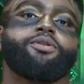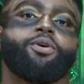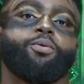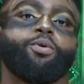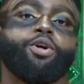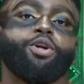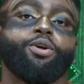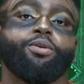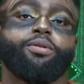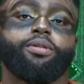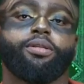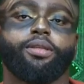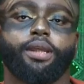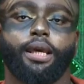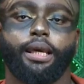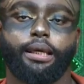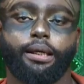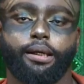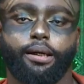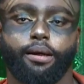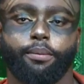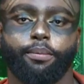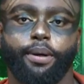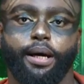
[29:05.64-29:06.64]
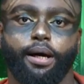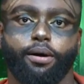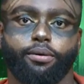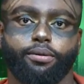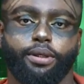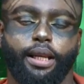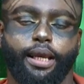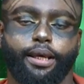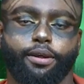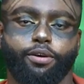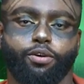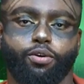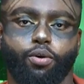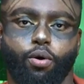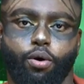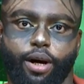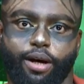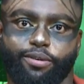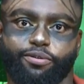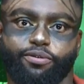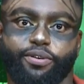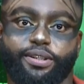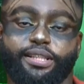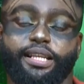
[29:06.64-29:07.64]
know what you think about like your
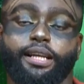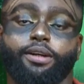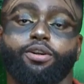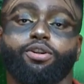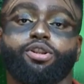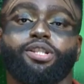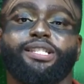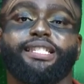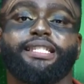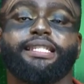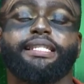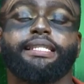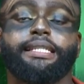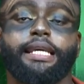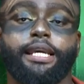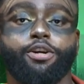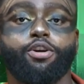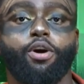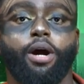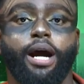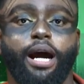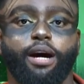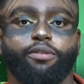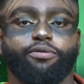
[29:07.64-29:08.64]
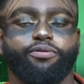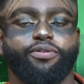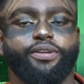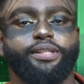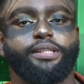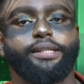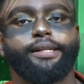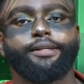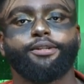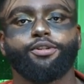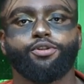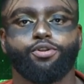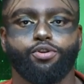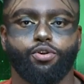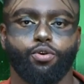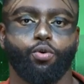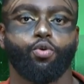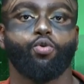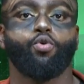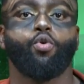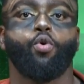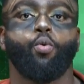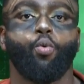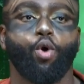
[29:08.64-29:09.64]
outfits. Let us see your outfits. Let us know
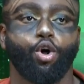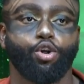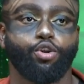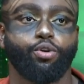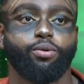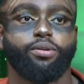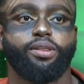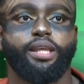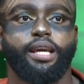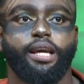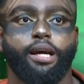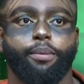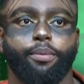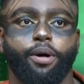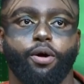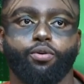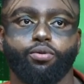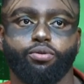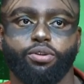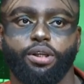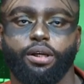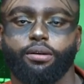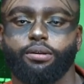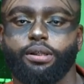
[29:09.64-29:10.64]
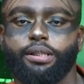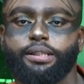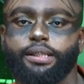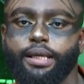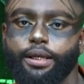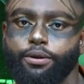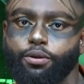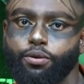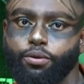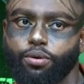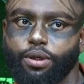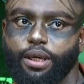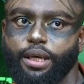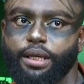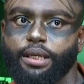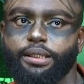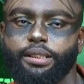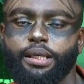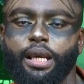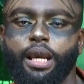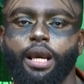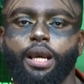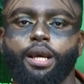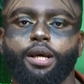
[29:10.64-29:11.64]
what you think about who nailed it and who hit it.
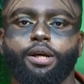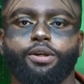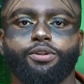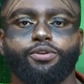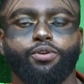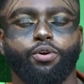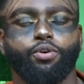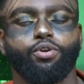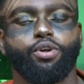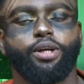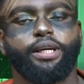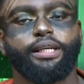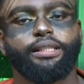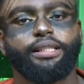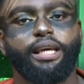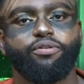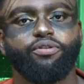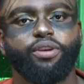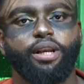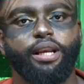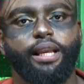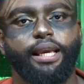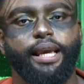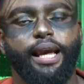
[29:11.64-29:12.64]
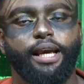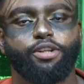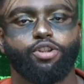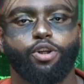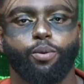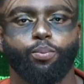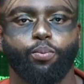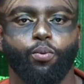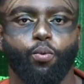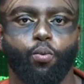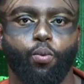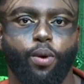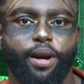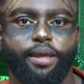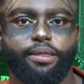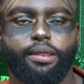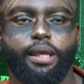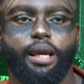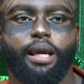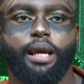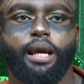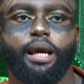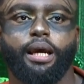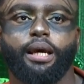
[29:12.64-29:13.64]
So you can definitely catch up with
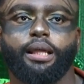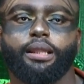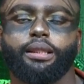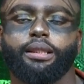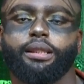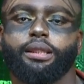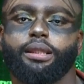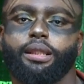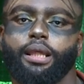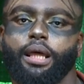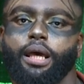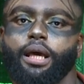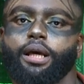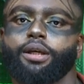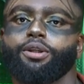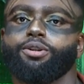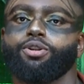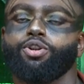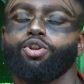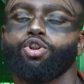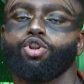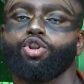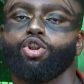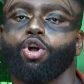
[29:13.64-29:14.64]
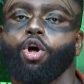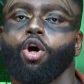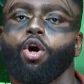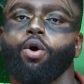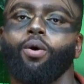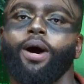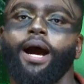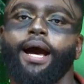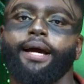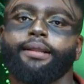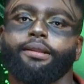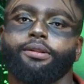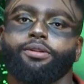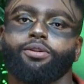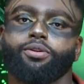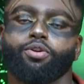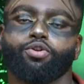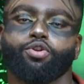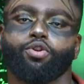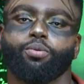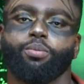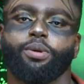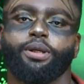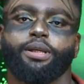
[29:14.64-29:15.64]
the show at the
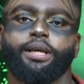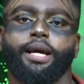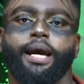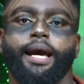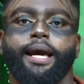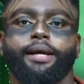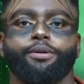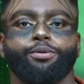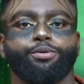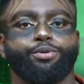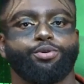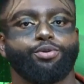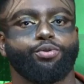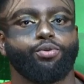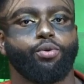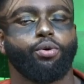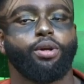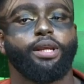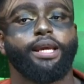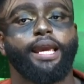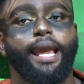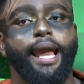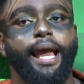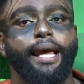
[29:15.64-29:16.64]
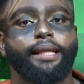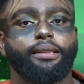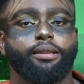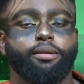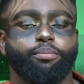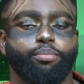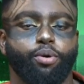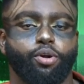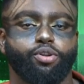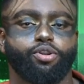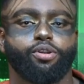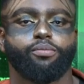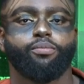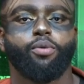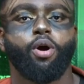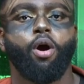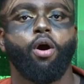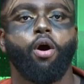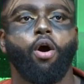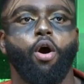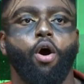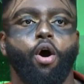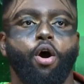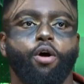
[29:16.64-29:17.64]
social media handle scrolling at the bottom
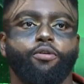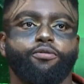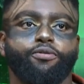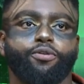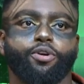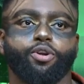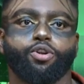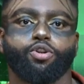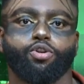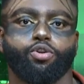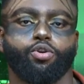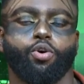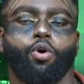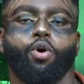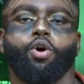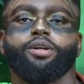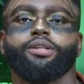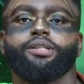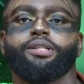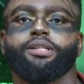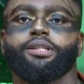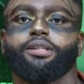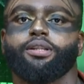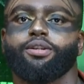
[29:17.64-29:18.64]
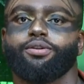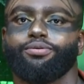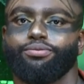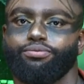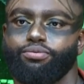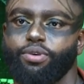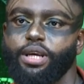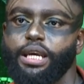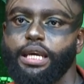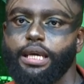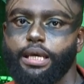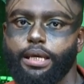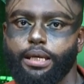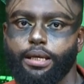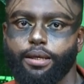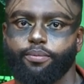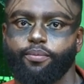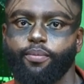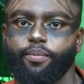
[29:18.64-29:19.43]
of your screen